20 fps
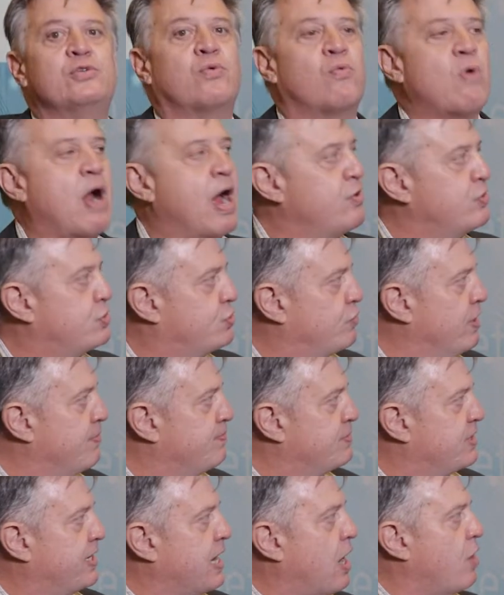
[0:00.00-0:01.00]
round trip
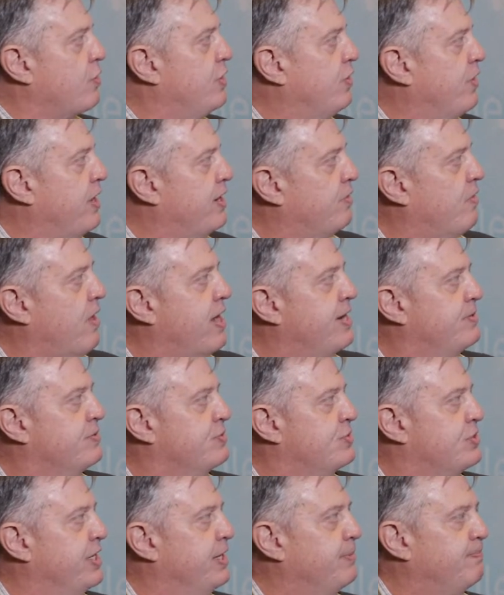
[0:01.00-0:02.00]
to calculate
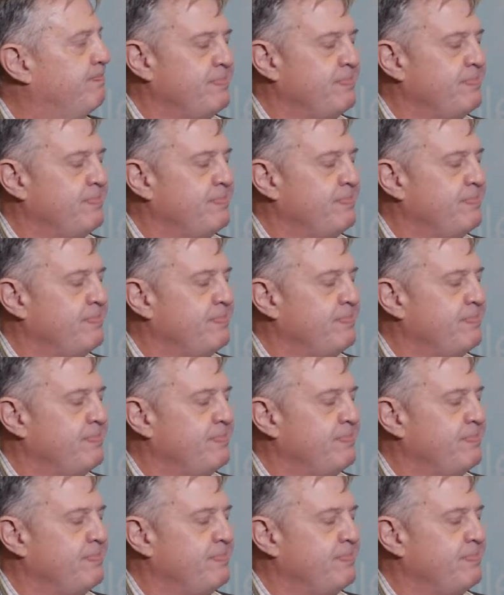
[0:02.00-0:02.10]
latency.